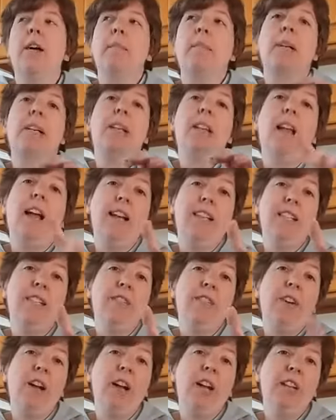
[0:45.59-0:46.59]

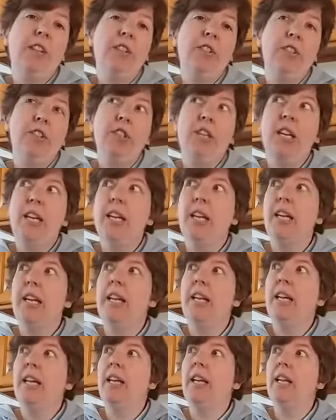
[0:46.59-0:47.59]
Classifiers,
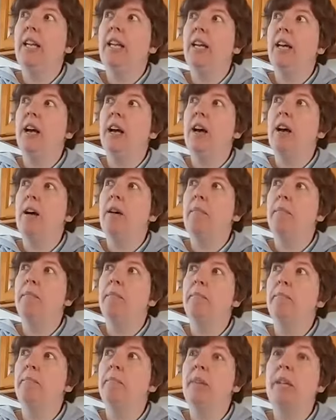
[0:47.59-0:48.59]
and
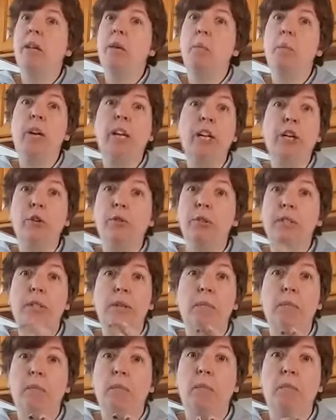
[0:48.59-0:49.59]
we use
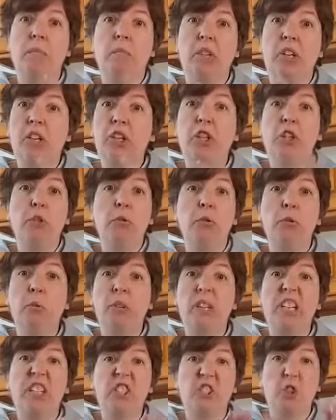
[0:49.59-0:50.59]
them, and you do
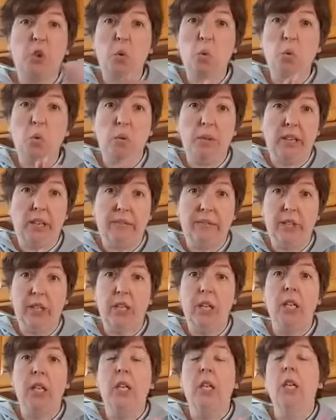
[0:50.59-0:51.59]
it at school even.
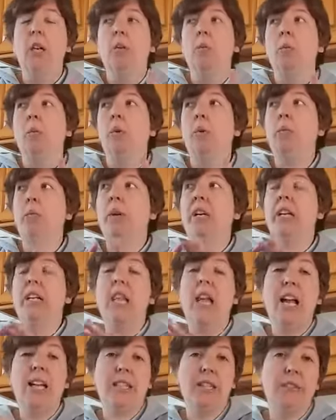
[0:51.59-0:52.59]
When we
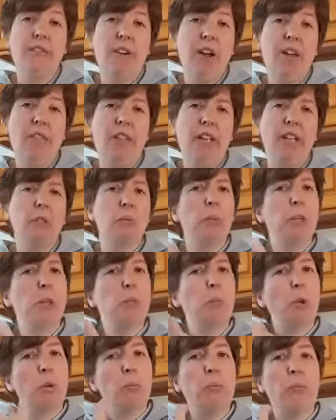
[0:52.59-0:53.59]
classify things, we
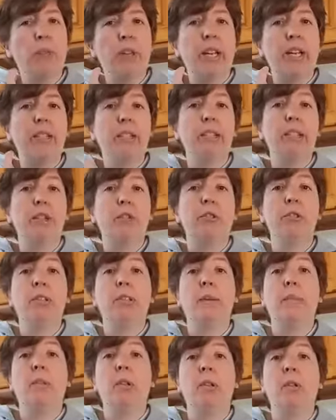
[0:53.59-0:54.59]
group things that are
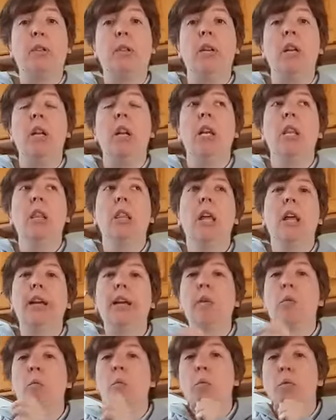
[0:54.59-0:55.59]
similar,
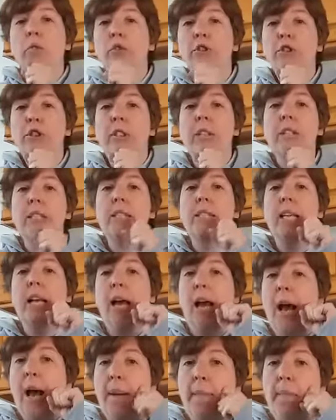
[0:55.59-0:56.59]
like oranges,
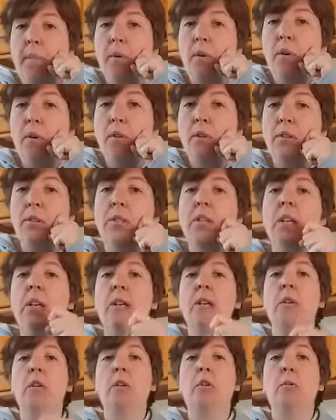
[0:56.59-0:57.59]
apples,
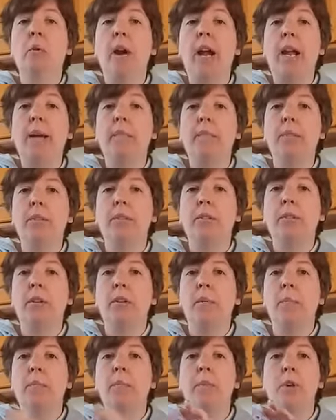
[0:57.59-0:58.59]
grapes
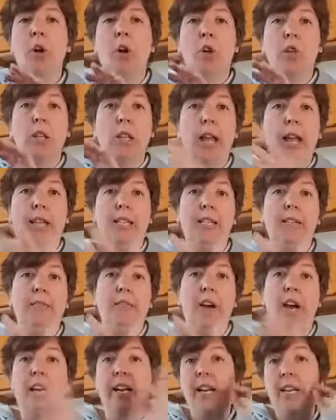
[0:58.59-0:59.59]
are
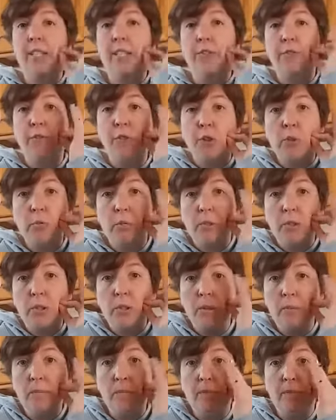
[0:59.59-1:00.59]
classified as fruits,
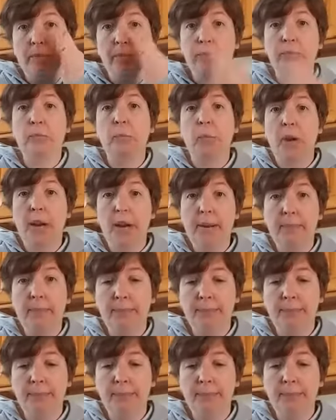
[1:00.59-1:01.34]
right?